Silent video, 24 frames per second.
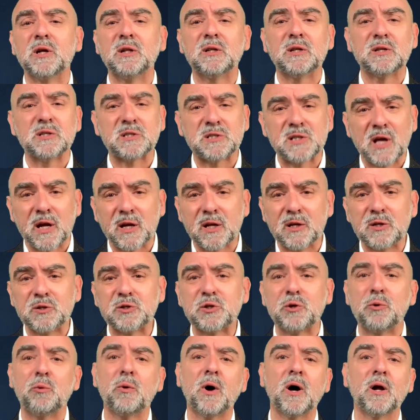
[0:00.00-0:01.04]
the settings
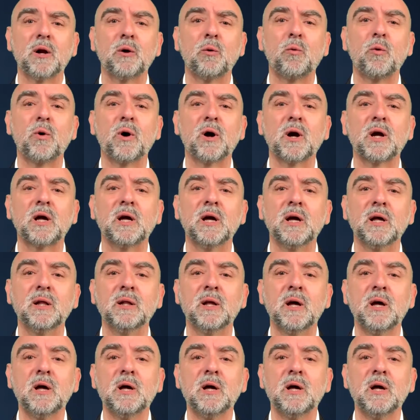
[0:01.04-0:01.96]
you want to work in,